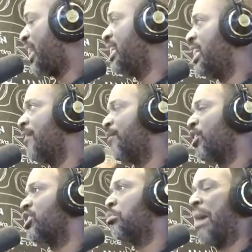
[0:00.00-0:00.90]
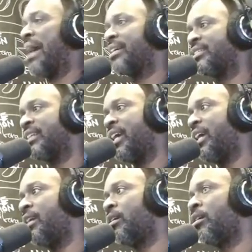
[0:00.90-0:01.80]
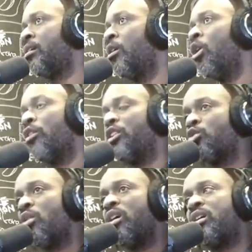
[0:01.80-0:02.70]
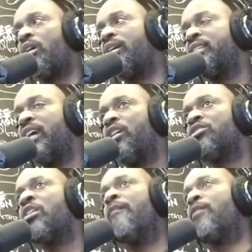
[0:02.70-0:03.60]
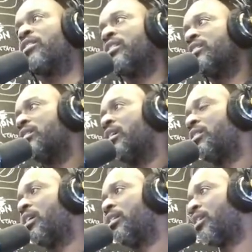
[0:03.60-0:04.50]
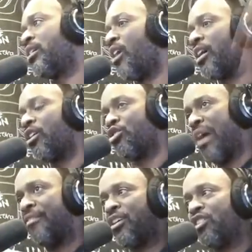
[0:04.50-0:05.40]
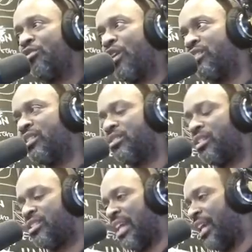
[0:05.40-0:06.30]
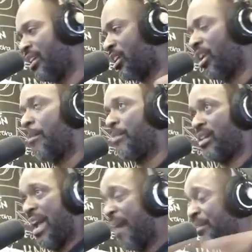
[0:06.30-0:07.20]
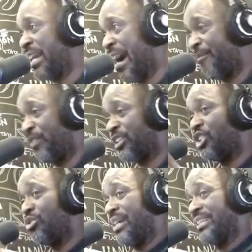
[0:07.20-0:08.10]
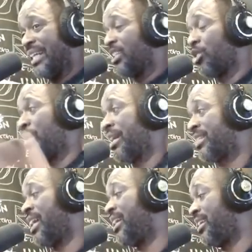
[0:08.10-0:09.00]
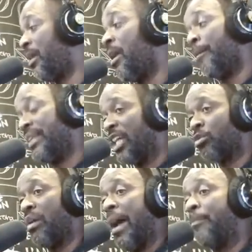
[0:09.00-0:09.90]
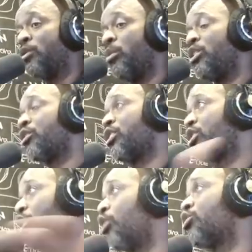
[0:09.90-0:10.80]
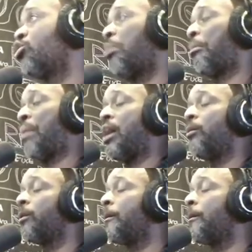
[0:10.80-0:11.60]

India versus Pakistan, or the drug cartels versus the, the, the, narco traffickers versus the state in Colombia. Every conflict, the U.S. has a direct hand in. But that's what happens when you're the sole superpower.